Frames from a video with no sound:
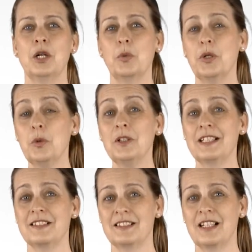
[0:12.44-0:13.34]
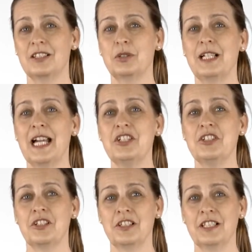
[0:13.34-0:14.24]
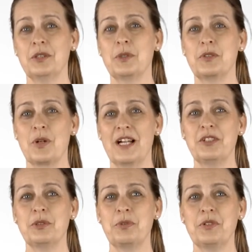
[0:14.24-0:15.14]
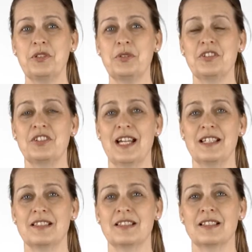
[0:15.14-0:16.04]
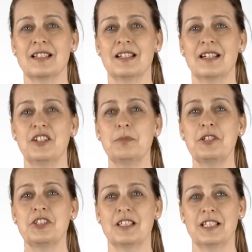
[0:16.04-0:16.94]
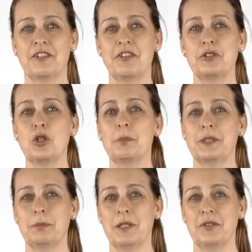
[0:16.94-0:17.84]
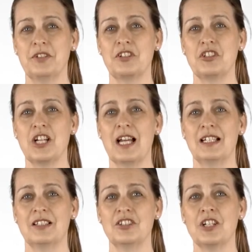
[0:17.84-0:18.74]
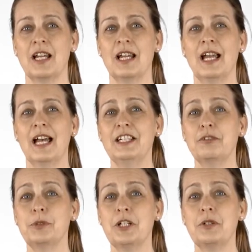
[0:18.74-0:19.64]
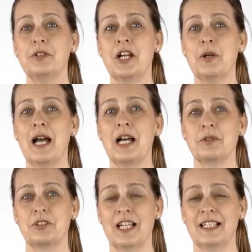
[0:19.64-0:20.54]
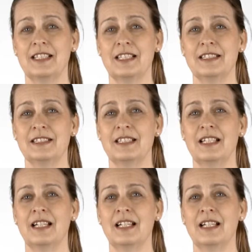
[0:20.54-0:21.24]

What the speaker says: We all get stuck occasionally when trying to produce a text, especially if the topic poses a challenge and if we don't know how to tackle it.